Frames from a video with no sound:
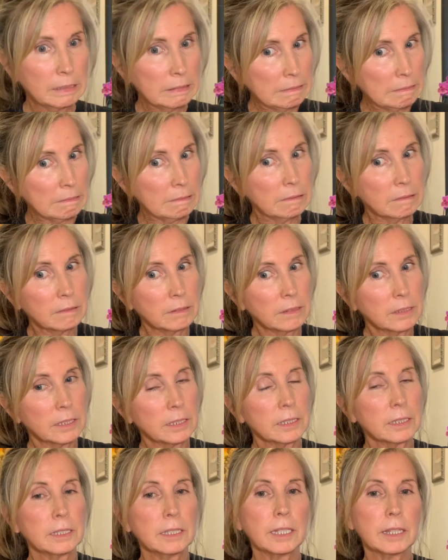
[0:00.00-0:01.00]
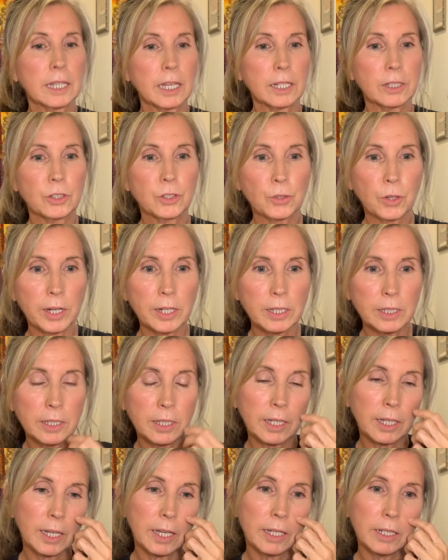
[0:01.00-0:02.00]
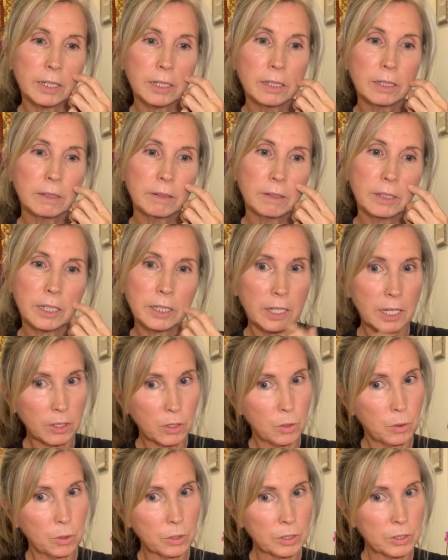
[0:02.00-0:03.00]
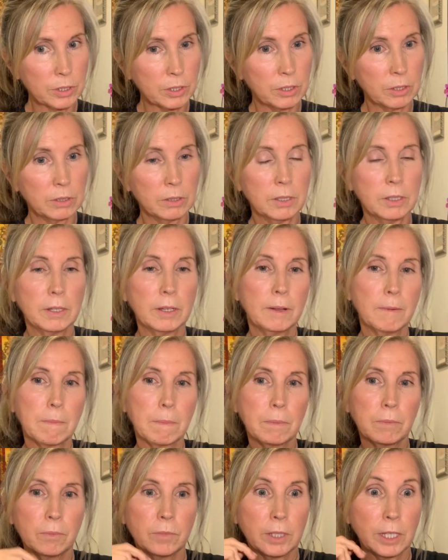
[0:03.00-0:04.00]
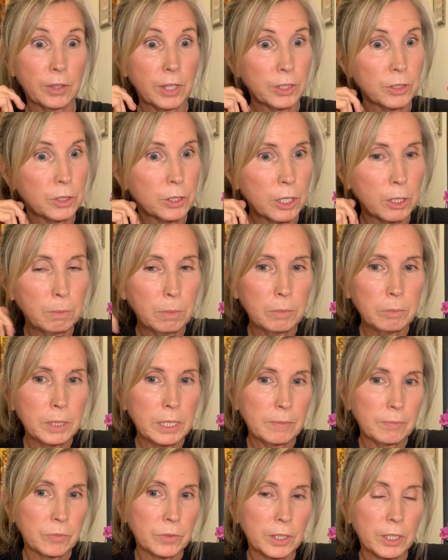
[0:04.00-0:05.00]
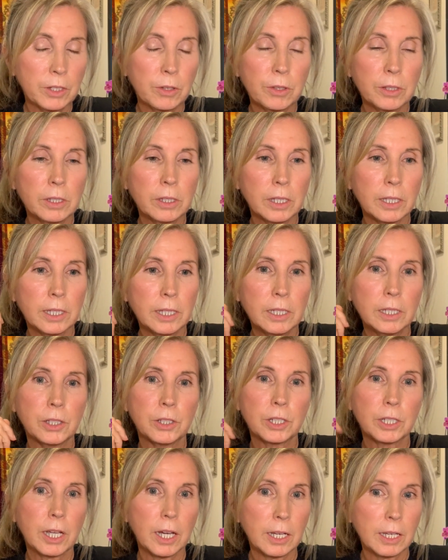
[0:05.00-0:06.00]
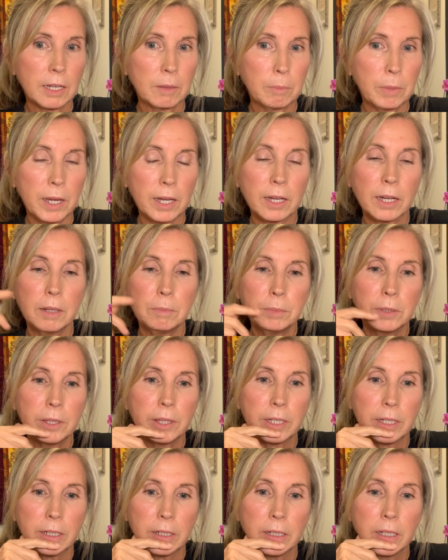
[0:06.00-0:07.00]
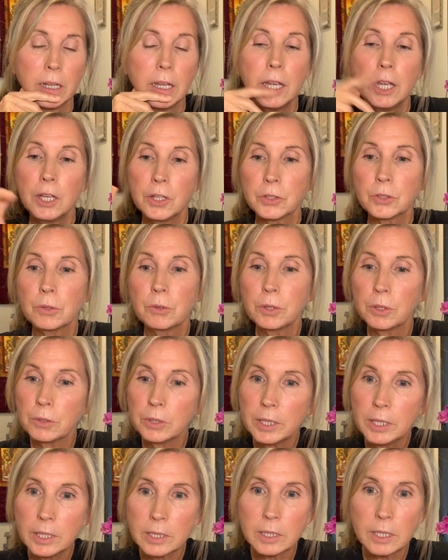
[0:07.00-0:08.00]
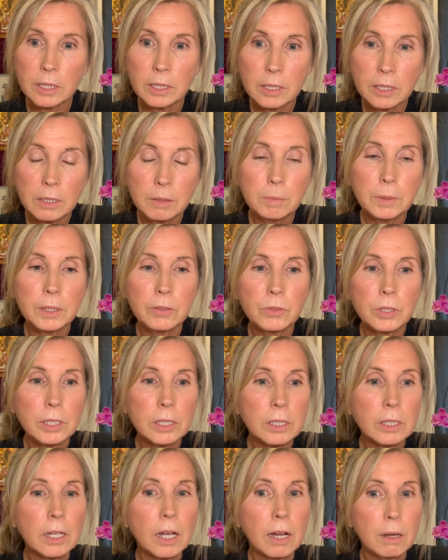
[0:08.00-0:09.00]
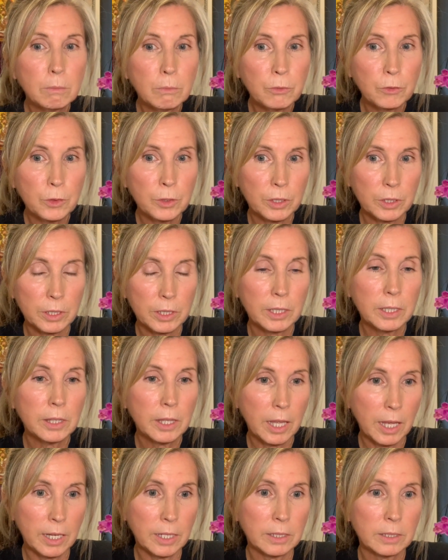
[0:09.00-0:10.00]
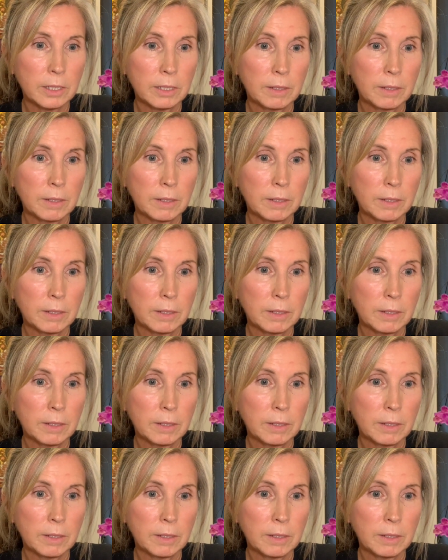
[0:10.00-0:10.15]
Ooh, need that adrenaline again. Need that cortisol. Need that dopamine. The little itch. Got to get back up in there. So there is a little bit of discomfort in that.